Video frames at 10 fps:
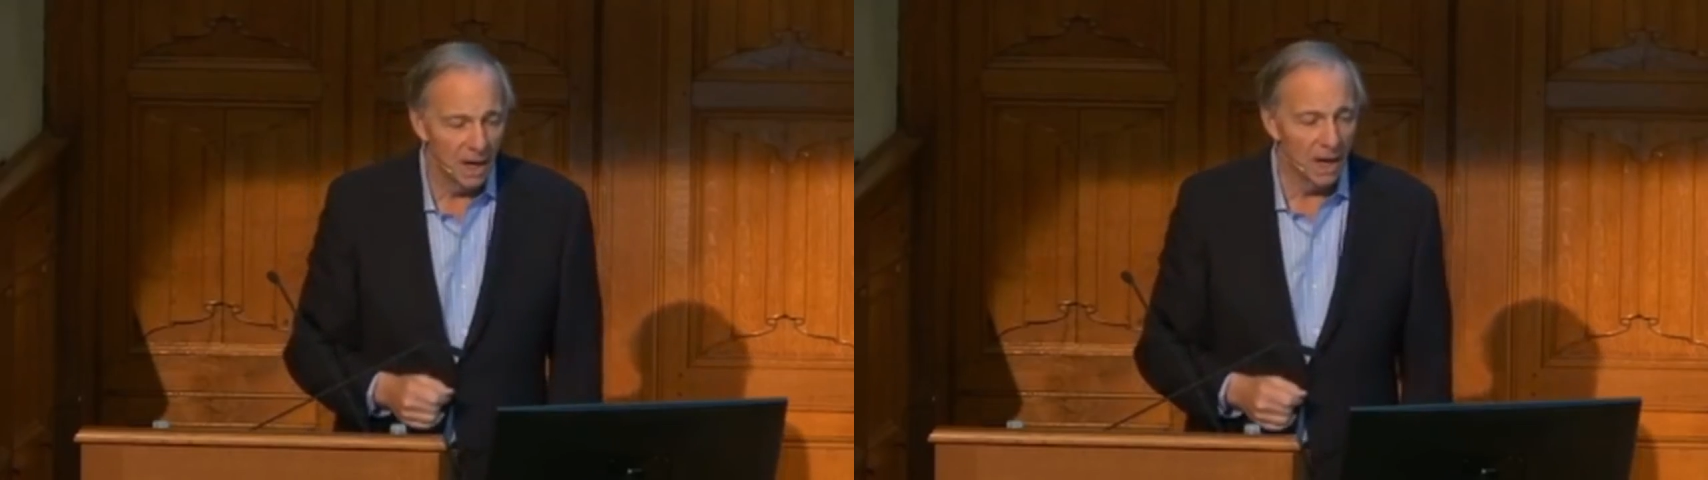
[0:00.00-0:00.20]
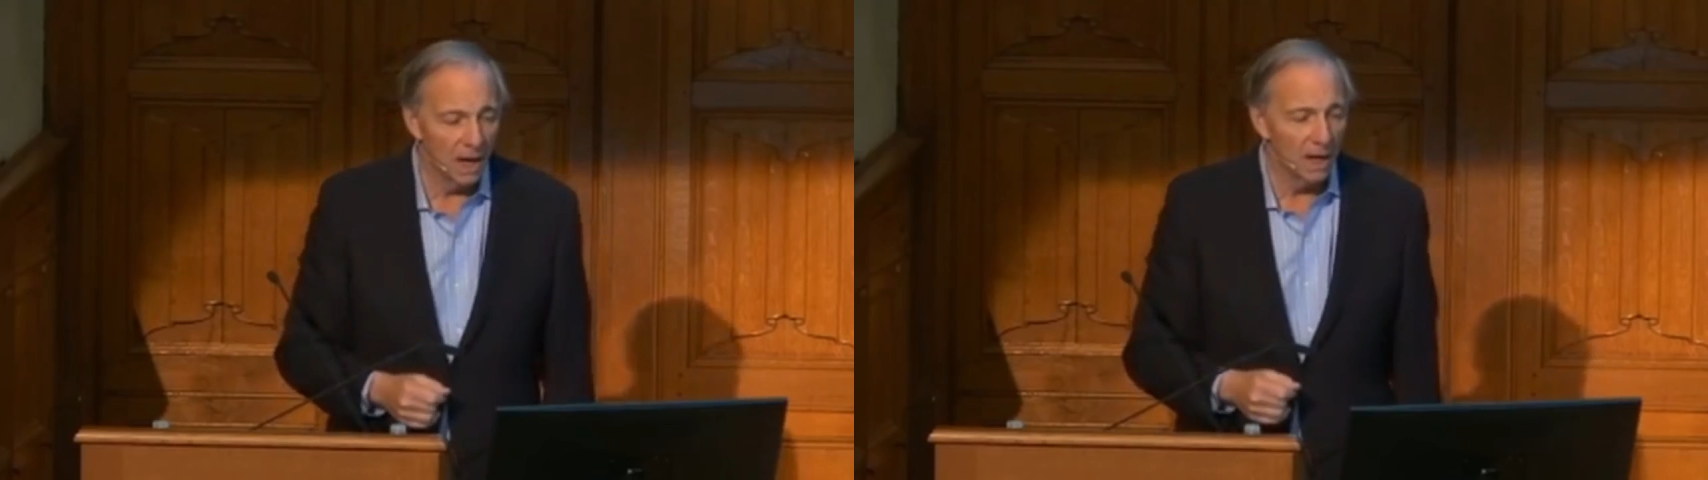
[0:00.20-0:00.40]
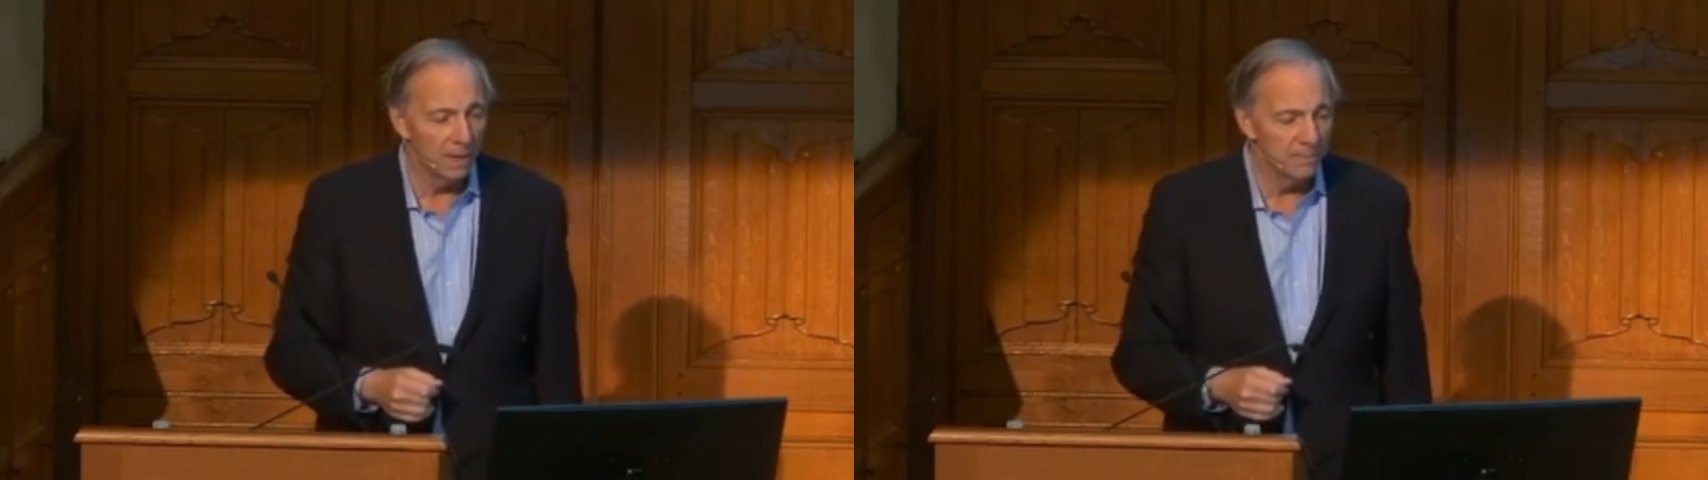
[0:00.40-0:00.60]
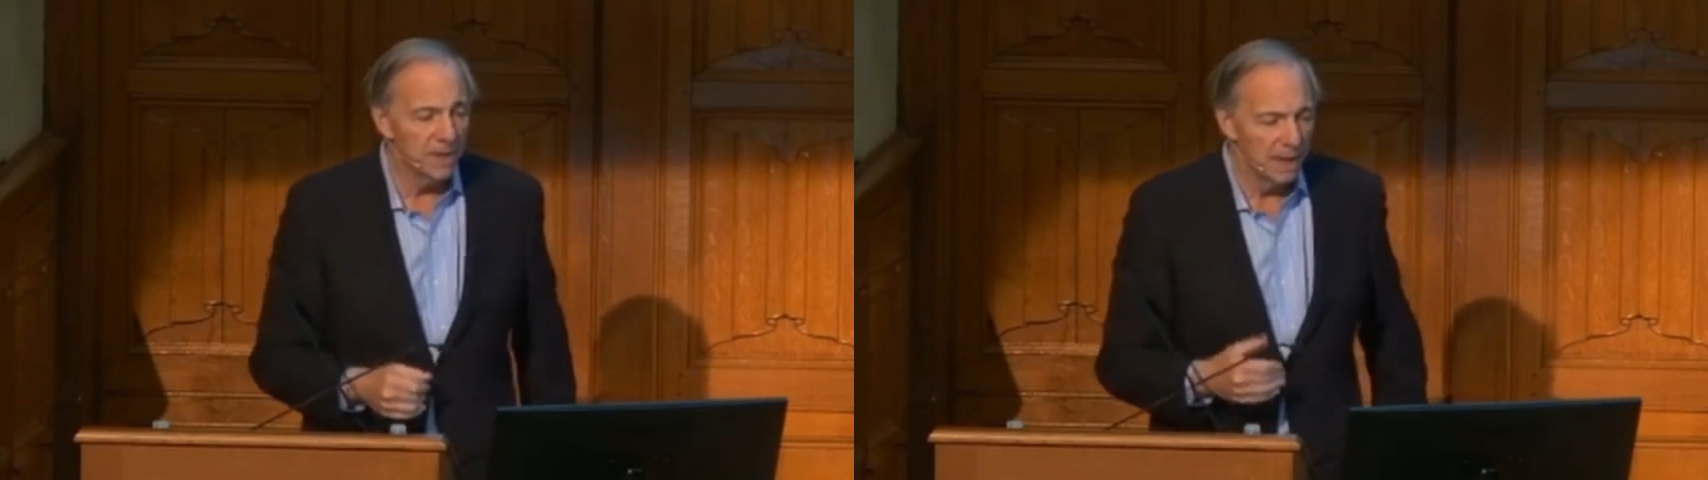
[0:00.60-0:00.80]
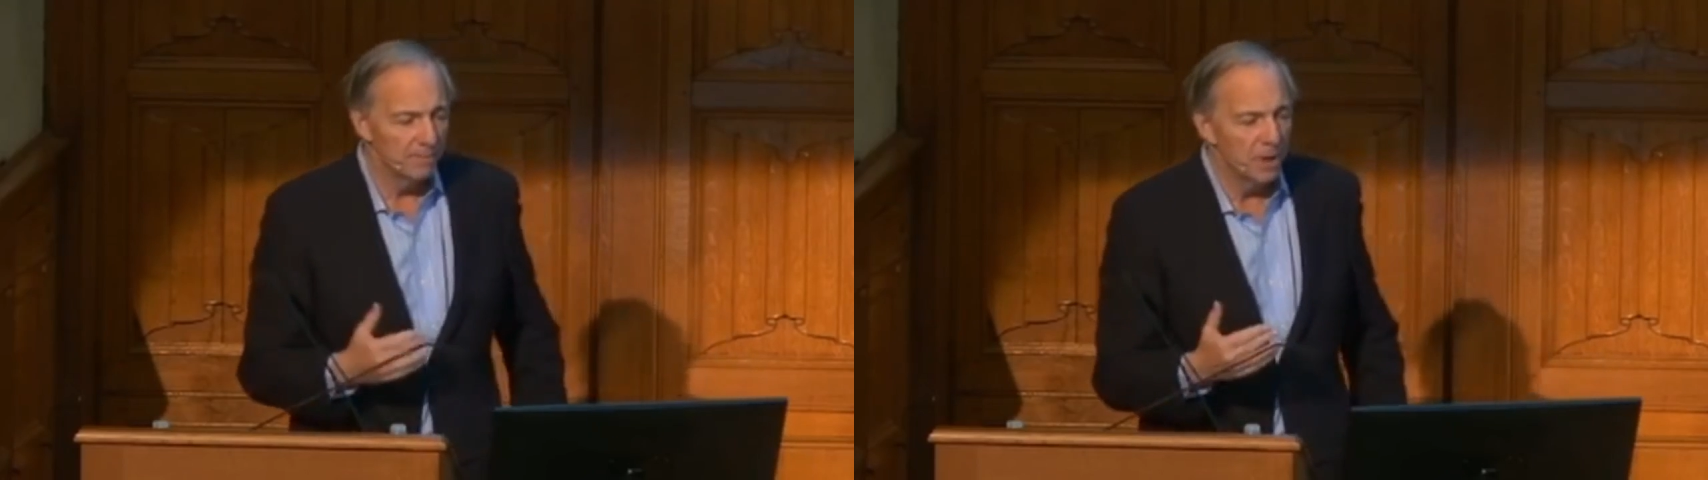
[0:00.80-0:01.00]

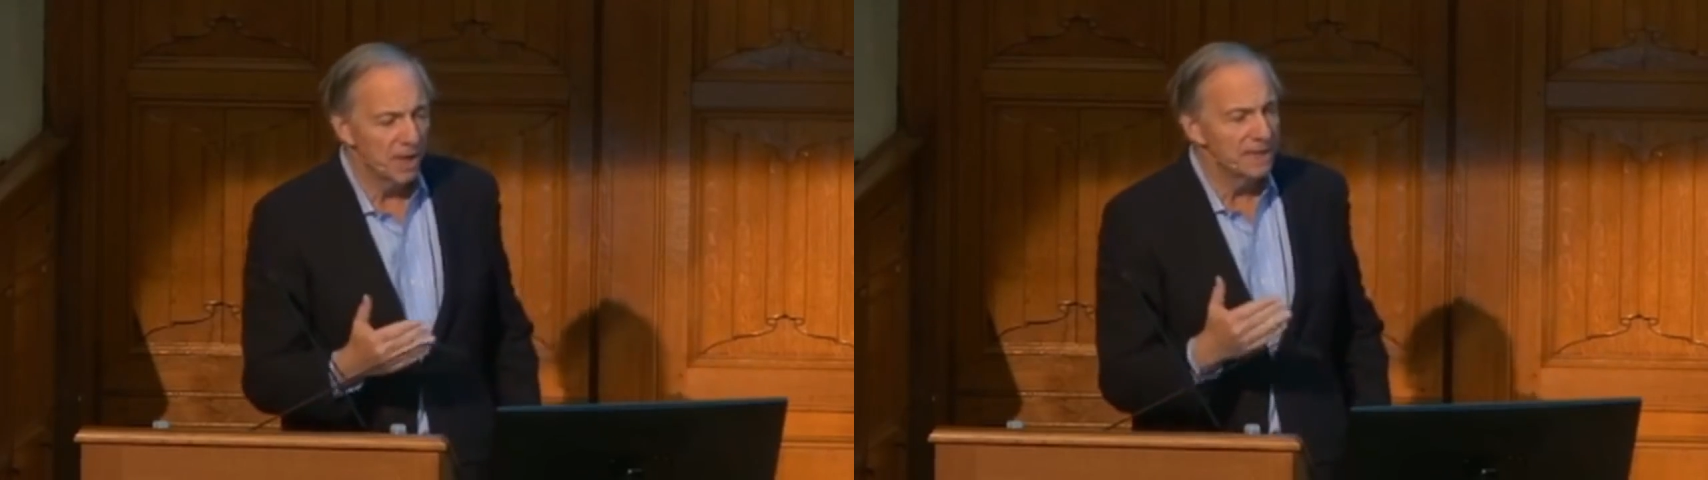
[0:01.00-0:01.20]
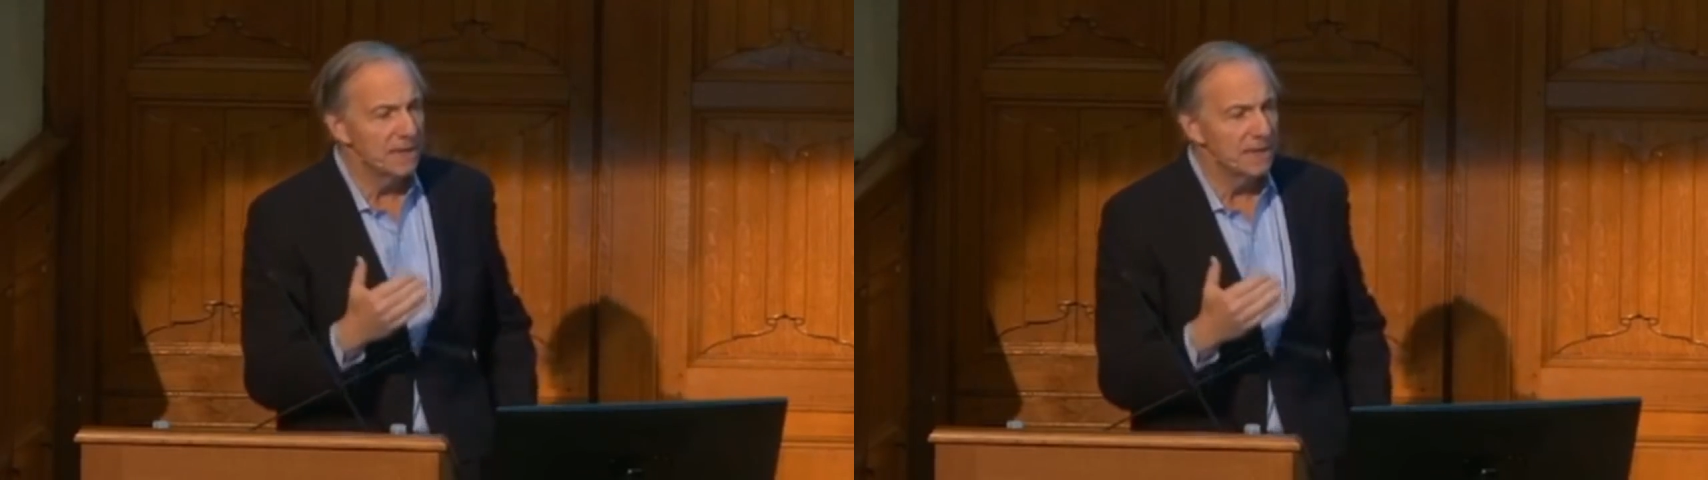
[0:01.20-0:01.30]
But